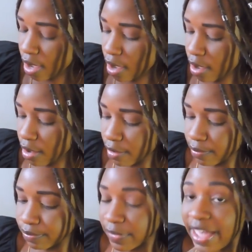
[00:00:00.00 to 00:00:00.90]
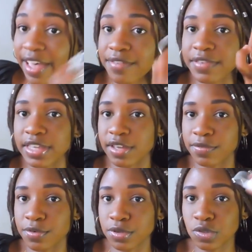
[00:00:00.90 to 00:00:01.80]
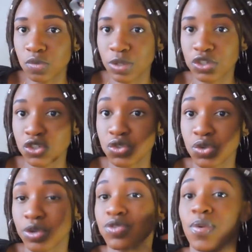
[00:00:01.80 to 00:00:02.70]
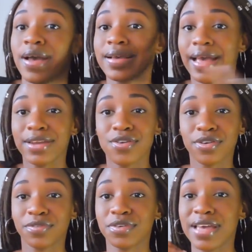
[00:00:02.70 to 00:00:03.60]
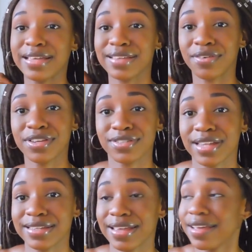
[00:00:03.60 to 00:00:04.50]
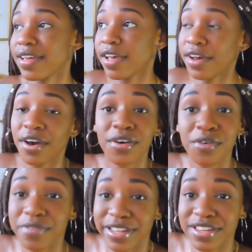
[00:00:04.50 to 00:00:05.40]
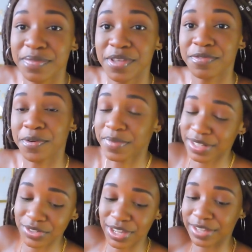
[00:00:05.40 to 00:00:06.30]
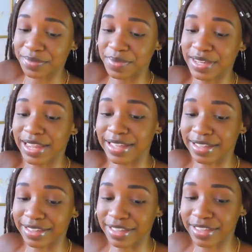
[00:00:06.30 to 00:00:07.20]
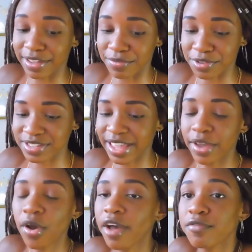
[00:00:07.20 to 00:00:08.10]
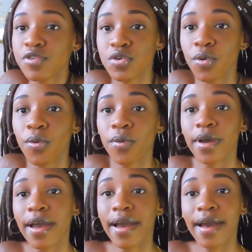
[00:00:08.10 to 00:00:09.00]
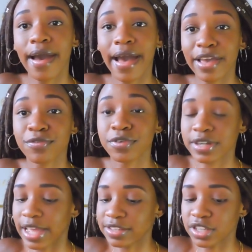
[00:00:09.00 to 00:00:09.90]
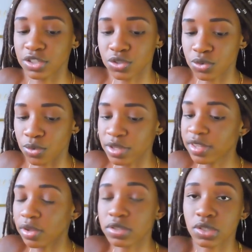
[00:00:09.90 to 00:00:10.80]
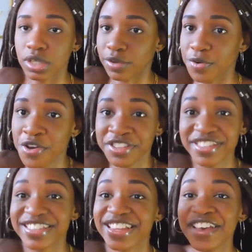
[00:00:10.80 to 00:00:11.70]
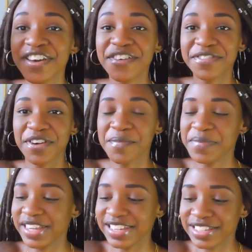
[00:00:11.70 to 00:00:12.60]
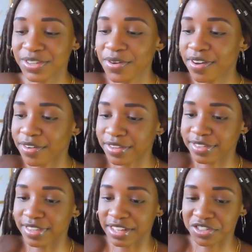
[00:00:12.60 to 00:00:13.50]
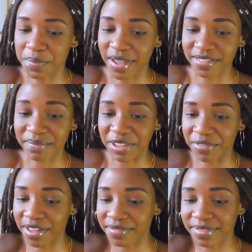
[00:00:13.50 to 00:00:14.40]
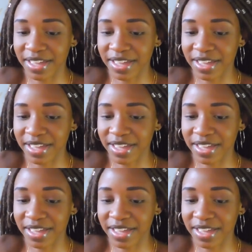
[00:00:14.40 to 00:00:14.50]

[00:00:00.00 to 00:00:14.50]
I have earphones which do not work. I don't know if you guys are going to start a GoFundMe for me to get me like earphones. I have no iPhone gadget, you know. These are also earphones from Miniso because they're cheaper by far.